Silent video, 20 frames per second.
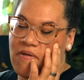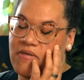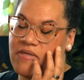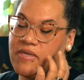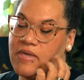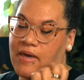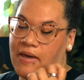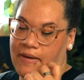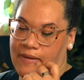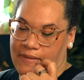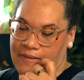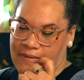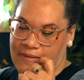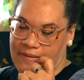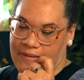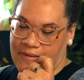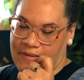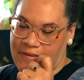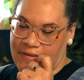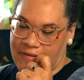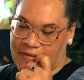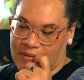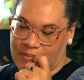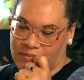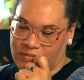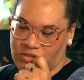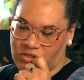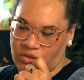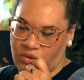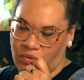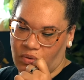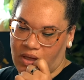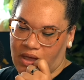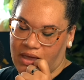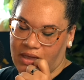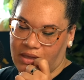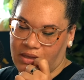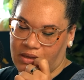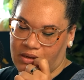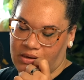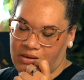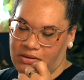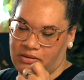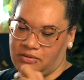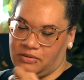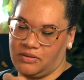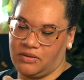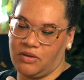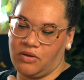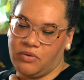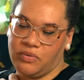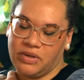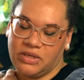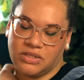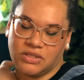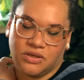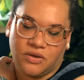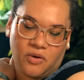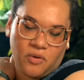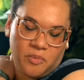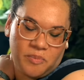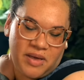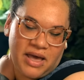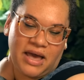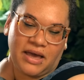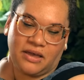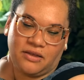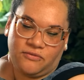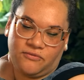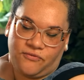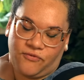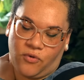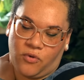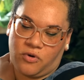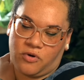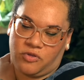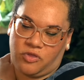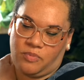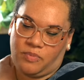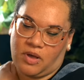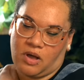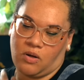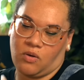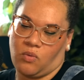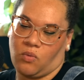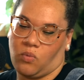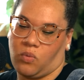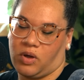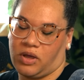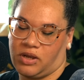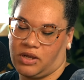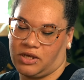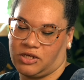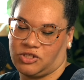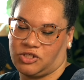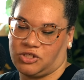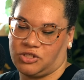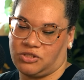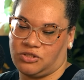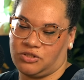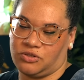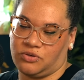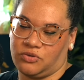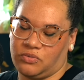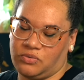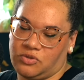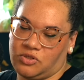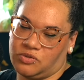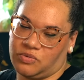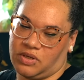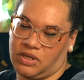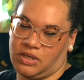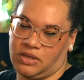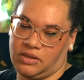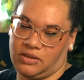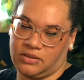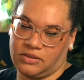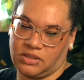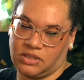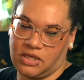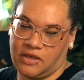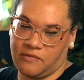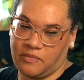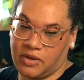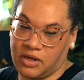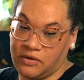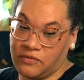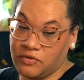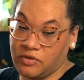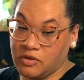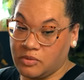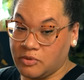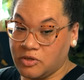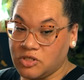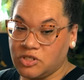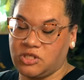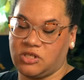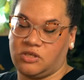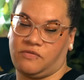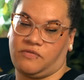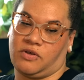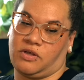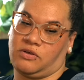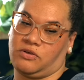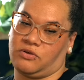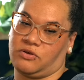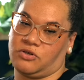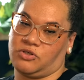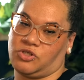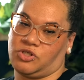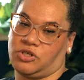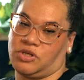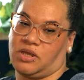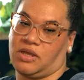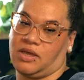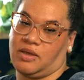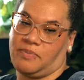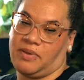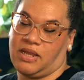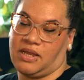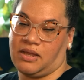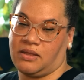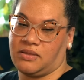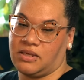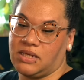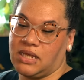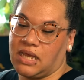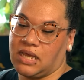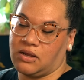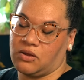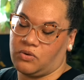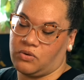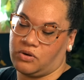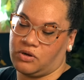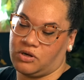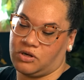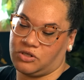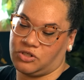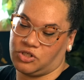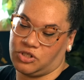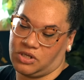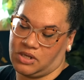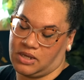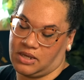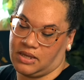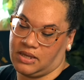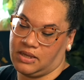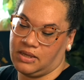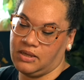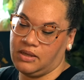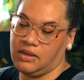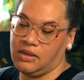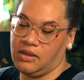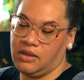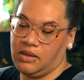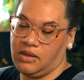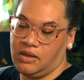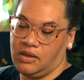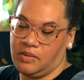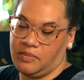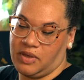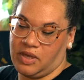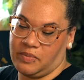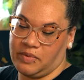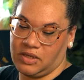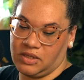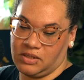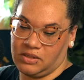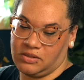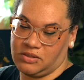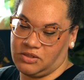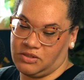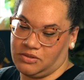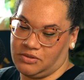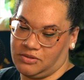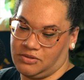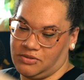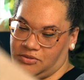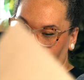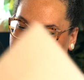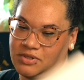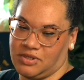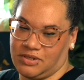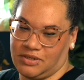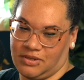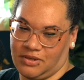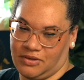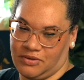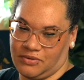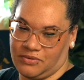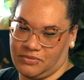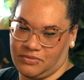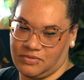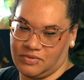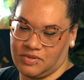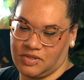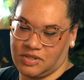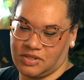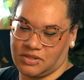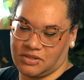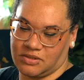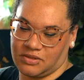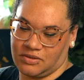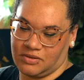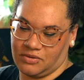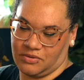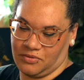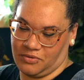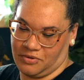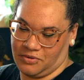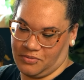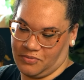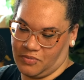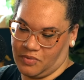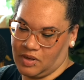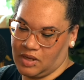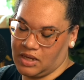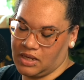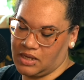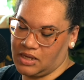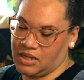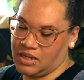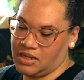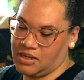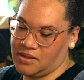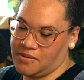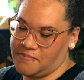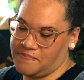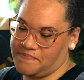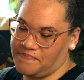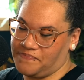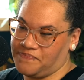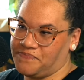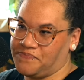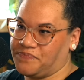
Yeah. Um, so I... always go back and forth about what I should do. Do I save money for the emergency fund, or should I pay down the debt, or should I pay my student loans, or what? Um,